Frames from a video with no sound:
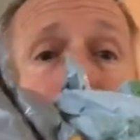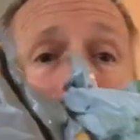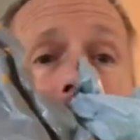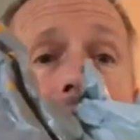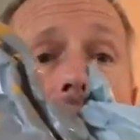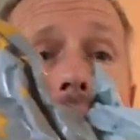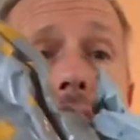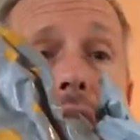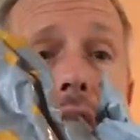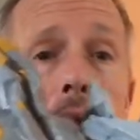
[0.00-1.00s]
today,
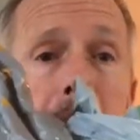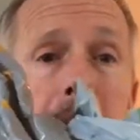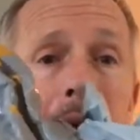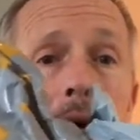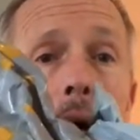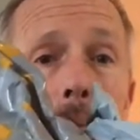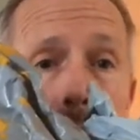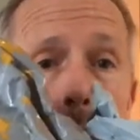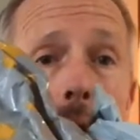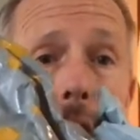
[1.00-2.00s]
and I'm going to make a
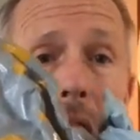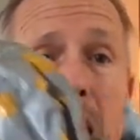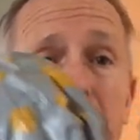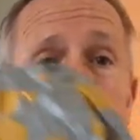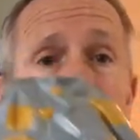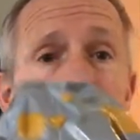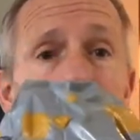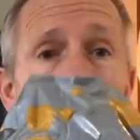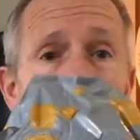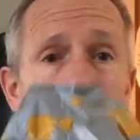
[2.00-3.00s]
ball out of them.
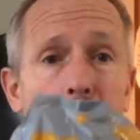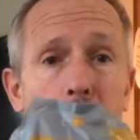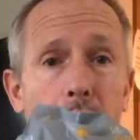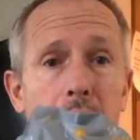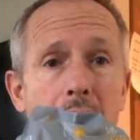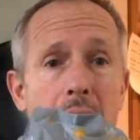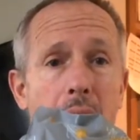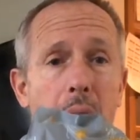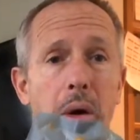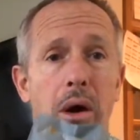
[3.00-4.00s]
And I'm going to show you
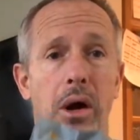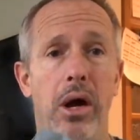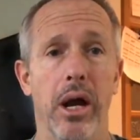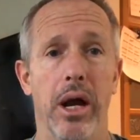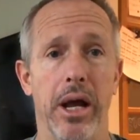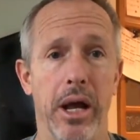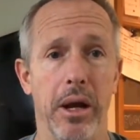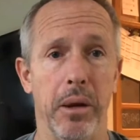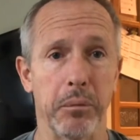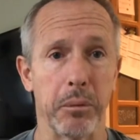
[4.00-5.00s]
how. And
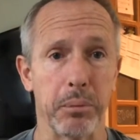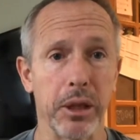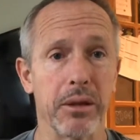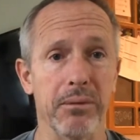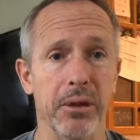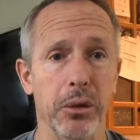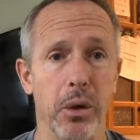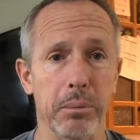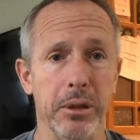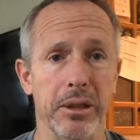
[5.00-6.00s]
I'm going to break the video
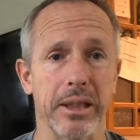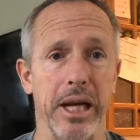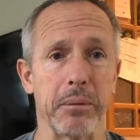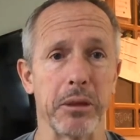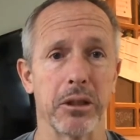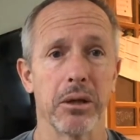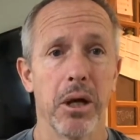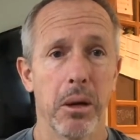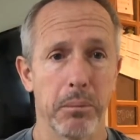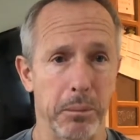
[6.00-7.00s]
up in segments.
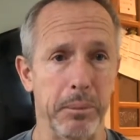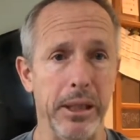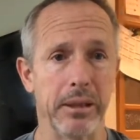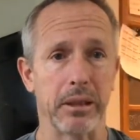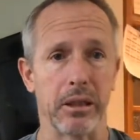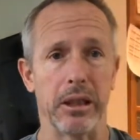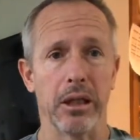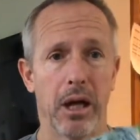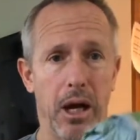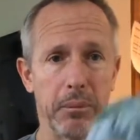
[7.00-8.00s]
But basically,
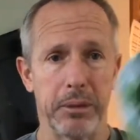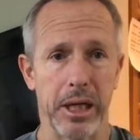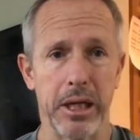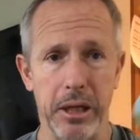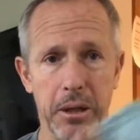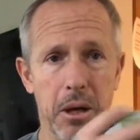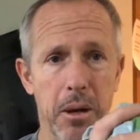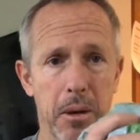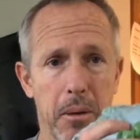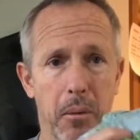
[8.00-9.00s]
I'm taking
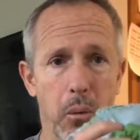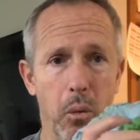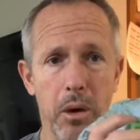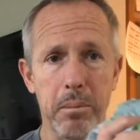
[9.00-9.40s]
one